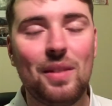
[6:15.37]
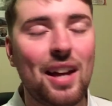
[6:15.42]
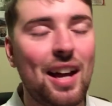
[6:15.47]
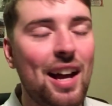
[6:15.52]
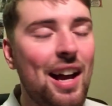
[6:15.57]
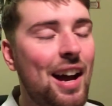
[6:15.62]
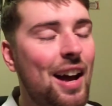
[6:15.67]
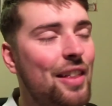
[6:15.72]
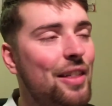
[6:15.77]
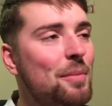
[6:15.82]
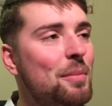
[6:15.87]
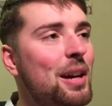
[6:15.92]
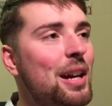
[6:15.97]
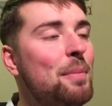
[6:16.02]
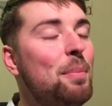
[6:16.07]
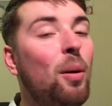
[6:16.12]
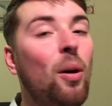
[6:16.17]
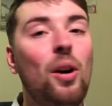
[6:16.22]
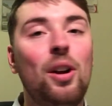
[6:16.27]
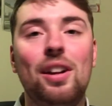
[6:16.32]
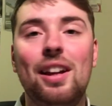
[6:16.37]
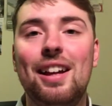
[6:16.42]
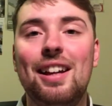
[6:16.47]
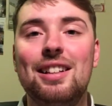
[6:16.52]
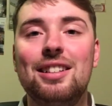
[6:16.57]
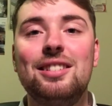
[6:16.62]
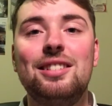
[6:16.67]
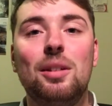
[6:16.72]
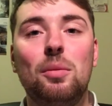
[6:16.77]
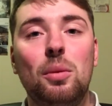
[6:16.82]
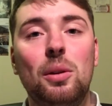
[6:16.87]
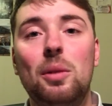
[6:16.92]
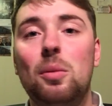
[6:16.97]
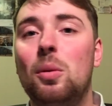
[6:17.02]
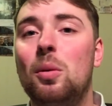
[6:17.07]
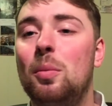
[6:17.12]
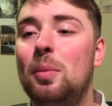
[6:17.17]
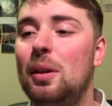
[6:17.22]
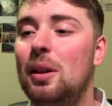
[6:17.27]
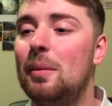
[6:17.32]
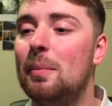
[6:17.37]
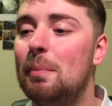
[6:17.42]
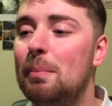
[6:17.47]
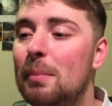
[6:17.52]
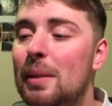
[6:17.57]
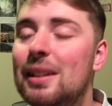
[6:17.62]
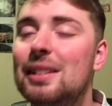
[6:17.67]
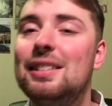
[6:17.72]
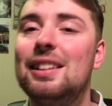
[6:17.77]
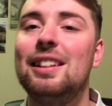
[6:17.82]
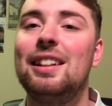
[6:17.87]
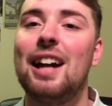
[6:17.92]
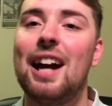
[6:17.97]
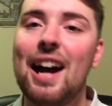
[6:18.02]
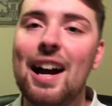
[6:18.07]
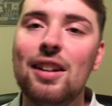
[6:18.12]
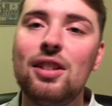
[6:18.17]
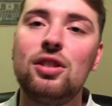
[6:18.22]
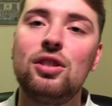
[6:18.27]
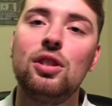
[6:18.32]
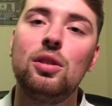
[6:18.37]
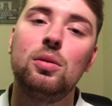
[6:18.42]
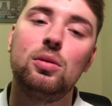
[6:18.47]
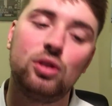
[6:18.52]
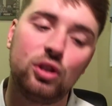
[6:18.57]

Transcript: Uh, the main point is that we will be missing Atsu,